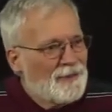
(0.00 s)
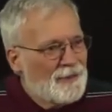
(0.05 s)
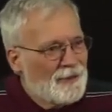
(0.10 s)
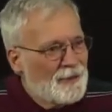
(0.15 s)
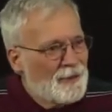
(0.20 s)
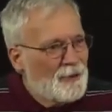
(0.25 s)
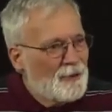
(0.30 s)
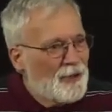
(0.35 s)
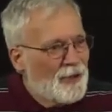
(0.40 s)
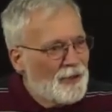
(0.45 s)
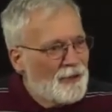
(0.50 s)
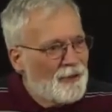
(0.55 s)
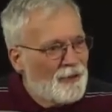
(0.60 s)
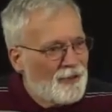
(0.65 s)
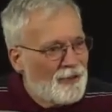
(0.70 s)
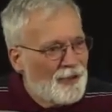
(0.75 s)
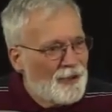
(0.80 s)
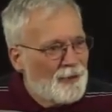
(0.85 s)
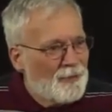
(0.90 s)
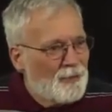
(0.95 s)
you'd
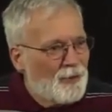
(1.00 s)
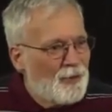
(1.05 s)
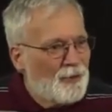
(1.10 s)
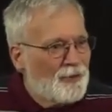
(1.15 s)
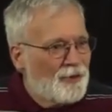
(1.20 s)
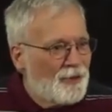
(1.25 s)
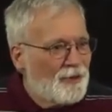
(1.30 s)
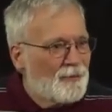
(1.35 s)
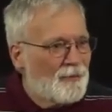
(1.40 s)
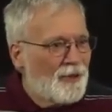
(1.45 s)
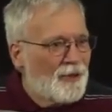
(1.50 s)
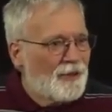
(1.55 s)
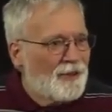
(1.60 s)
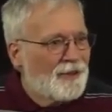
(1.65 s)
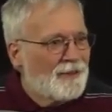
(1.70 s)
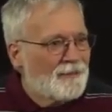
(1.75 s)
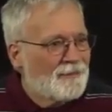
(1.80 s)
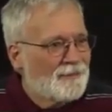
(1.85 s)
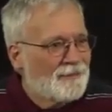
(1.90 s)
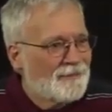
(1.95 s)
understand protein
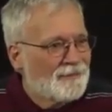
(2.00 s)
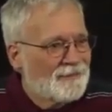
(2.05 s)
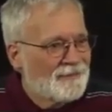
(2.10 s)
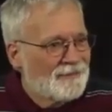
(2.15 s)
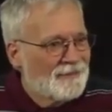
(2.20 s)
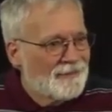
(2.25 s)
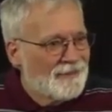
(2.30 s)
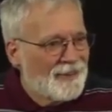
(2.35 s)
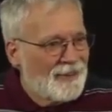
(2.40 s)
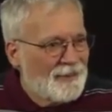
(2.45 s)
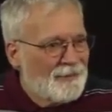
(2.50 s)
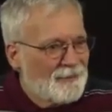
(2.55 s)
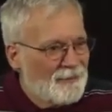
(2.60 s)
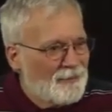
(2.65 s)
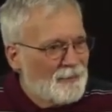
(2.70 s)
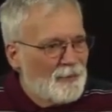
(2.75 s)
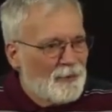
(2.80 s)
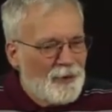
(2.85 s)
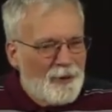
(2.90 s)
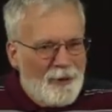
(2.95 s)
making.
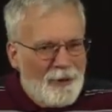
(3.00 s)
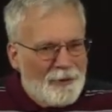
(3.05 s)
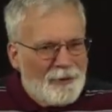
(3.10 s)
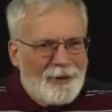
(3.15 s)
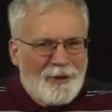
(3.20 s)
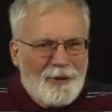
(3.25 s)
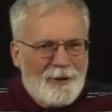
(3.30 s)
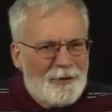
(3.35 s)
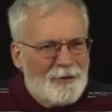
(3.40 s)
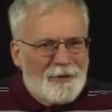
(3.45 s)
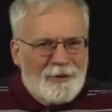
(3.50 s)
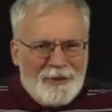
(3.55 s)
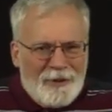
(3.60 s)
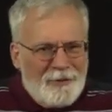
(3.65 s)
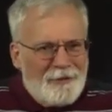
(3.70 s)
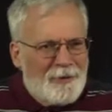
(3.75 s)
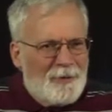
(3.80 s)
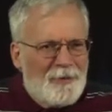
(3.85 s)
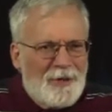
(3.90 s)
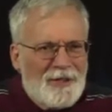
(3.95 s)
We're all code.
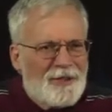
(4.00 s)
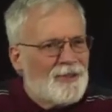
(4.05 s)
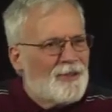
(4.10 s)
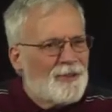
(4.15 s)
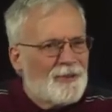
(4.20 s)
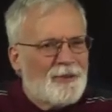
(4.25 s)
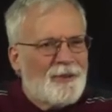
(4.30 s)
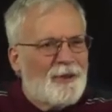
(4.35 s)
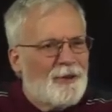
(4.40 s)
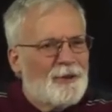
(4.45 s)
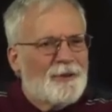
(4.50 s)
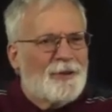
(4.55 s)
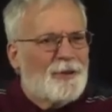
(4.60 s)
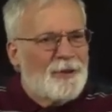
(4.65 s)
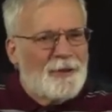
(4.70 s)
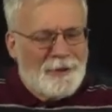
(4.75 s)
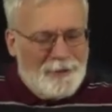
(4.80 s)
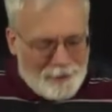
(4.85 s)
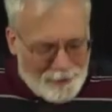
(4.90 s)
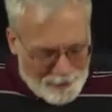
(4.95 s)
Information is all
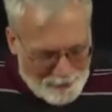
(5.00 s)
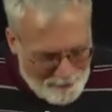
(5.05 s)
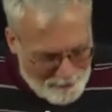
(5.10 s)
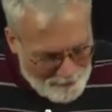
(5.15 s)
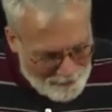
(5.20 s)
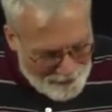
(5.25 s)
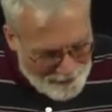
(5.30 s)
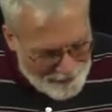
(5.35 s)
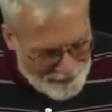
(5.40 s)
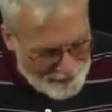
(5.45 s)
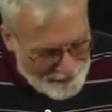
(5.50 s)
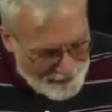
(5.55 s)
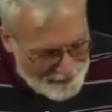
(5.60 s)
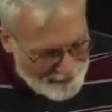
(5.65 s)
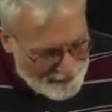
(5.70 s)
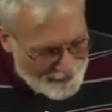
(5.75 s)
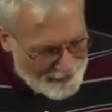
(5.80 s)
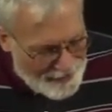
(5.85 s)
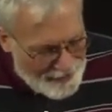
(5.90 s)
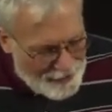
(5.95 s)
code.
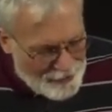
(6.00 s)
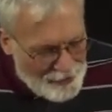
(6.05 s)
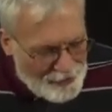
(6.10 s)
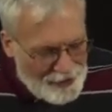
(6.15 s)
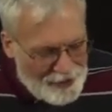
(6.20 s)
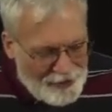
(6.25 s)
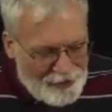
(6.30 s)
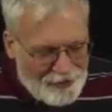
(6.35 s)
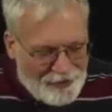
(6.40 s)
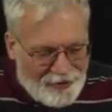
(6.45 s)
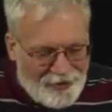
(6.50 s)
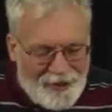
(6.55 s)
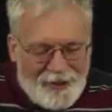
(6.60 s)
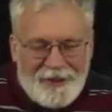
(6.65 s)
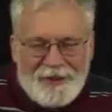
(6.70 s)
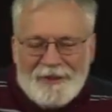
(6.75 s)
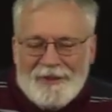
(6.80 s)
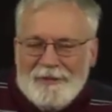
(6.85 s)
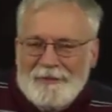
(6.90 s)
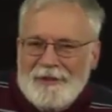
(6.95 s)
You need a
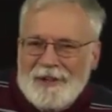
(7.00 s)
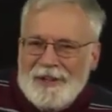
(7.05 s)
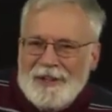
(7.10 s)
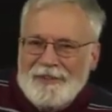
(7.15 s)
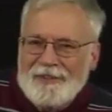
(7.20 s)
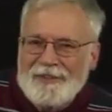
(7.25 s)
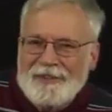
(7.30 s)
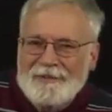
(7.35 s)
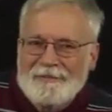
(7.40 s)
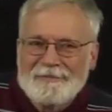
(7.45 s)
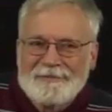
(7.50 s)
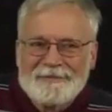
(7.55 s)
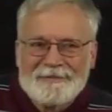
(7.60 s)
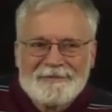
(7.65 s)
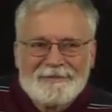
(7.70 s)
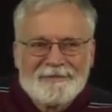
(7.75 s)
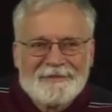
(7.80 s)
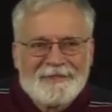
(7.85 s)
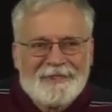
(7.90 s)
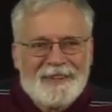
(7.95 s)
sending device.
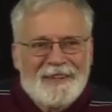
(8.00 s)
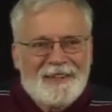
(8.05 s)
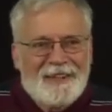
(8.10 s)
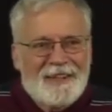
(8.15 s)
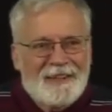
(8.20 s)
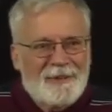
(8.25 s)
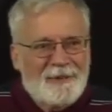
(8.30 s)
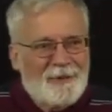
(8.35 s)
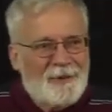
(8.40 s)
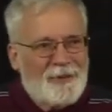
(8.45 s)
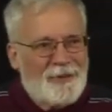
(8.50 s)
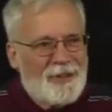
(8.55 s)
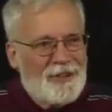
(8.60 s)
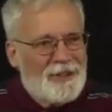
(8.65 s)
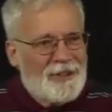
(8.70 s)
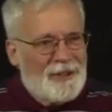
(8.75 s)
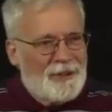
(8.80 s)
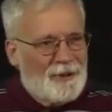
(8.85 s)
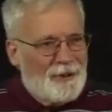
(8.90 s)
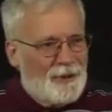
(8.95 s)
And that little thing
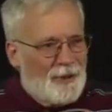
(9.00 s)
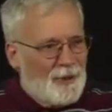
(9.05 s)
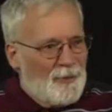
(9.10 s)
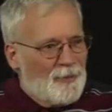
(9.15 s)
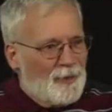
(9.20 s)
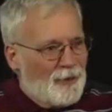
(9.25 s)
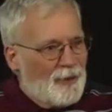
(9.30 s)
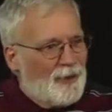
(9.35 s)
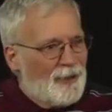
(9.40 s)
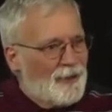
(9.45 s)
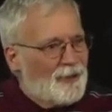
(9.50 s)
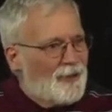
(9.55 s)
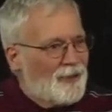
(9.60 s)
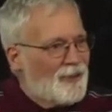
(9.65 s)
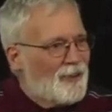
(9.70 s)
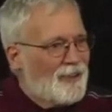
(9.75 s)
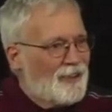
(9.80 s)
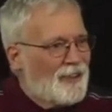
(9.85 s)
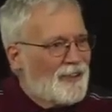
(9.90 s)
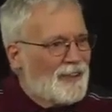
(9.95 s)
that glums onto
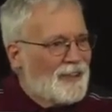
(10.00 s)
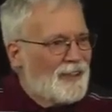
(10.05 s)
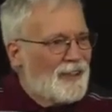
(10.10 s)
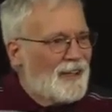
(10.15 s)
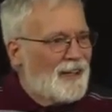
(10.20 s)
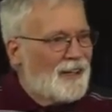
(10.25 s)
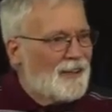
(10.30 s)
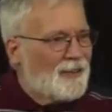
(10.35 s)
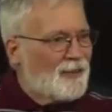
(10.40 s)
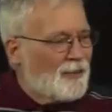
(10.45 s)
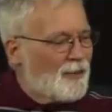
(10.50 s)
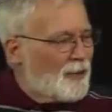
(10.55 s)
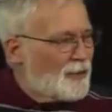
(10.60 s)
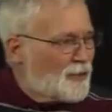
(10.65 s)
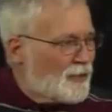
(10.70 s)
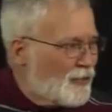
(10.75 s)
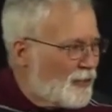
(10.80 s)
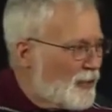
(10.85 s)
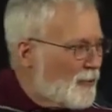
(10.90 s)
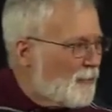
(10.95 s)
the DNA and starts
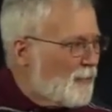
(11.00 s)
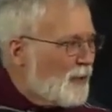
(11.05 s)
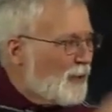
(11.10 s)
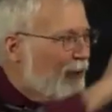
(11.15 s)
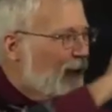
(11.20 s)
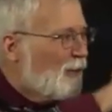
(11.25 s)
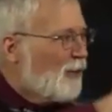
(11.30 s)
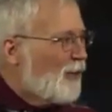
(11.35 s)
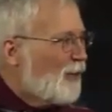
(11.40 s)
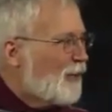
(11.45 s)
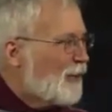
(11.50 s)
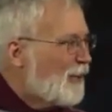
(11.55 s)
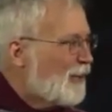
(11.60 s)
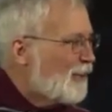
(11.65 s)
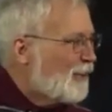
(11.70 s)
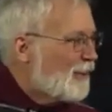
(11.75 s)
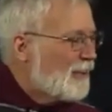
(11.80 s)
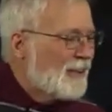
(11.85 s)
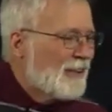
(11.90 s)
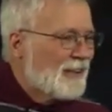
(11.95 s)
zipping along
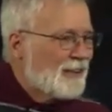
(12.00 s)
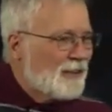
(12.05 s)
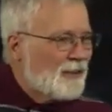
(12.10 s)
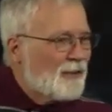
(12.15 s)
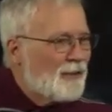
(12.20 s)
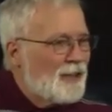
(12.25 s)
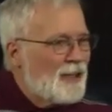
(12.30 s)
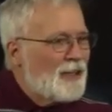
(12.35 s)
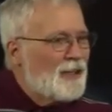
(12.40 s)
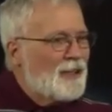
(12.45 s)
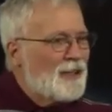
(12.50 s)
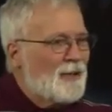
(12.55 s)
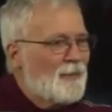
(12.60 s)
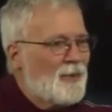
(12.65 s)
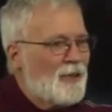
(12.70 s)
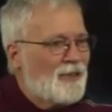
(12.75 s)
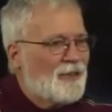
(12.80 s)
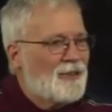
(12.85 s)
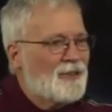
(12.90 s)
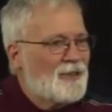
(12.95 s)
it, creating the
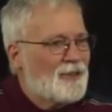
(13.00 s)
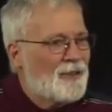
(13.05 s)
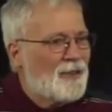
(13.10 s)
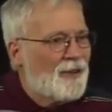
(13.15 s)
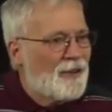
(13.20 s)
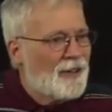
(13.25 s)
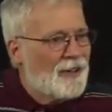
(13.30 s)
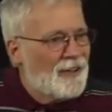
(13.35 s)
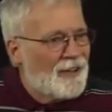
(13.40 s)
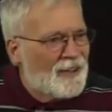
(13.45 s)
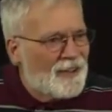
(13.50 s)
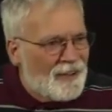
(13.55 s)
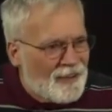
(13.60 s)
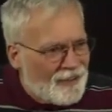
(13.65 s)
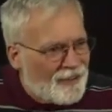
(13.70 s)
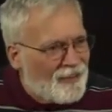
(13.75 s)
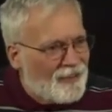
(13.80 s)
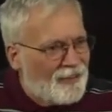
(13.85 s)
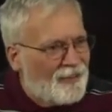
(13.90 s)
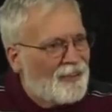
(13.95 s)
messenger RNA.
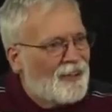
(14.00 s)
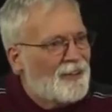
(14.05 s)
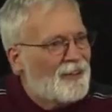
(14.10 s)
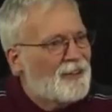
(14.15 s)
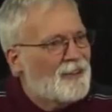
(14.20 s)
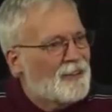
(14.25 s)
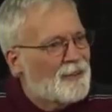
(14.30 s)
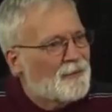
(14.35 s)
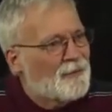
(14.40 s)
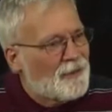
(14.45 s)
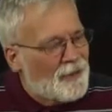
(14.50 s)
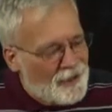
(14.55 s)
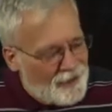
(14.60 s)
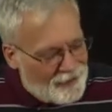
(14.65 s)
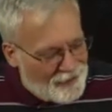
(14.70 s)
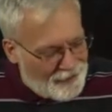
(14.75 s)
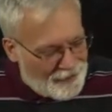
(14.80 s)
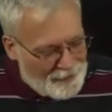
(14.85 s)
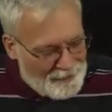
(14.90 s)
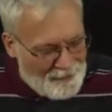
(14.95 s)
That's the sending
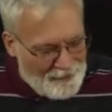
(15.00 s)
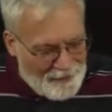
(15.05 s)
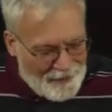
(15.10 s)
device.